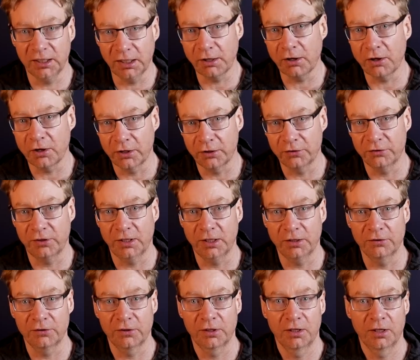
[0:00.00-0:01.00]

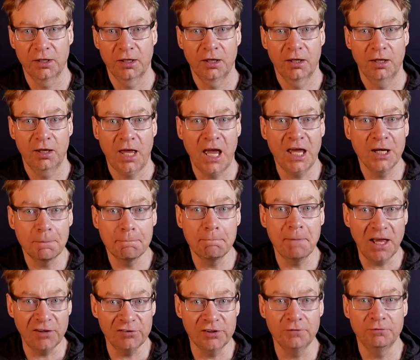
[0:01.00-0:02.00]
gigacastings and
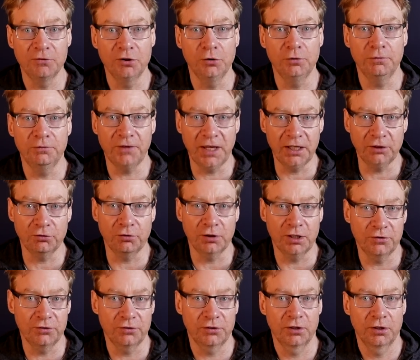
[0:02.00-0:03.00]
massive new
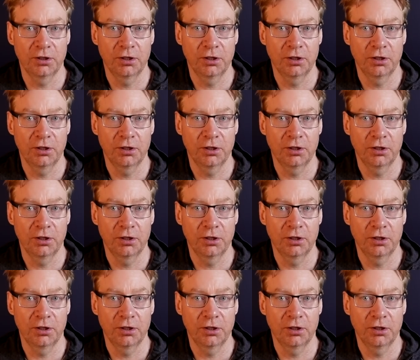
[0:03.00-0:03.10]
factories.